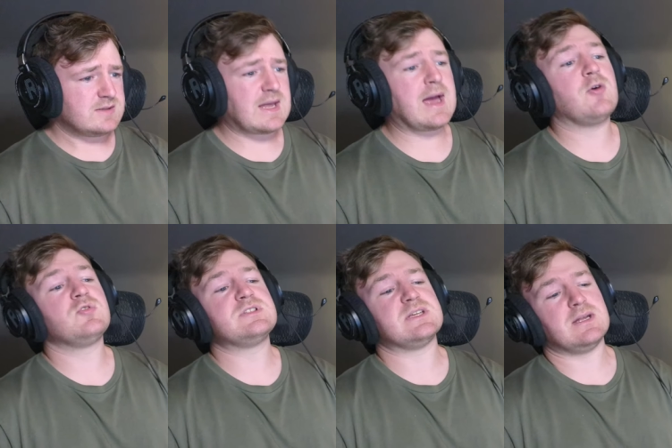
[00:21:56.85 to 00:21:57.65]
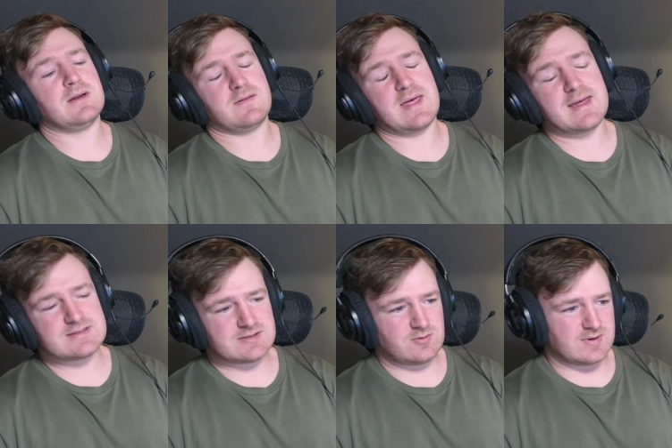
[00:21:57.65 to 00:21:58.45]
Townsend.
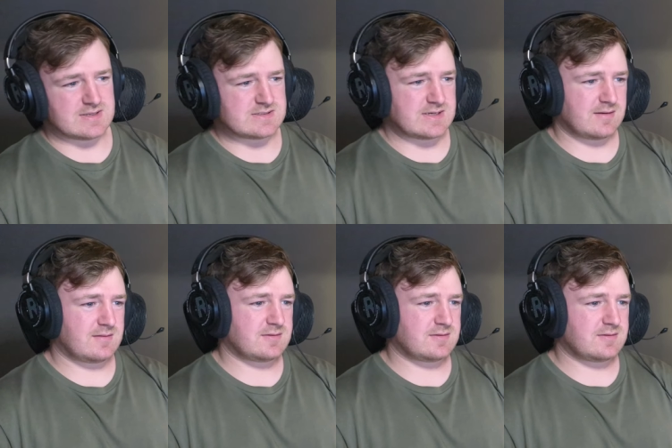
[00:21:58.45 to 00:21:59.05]
That's who it is.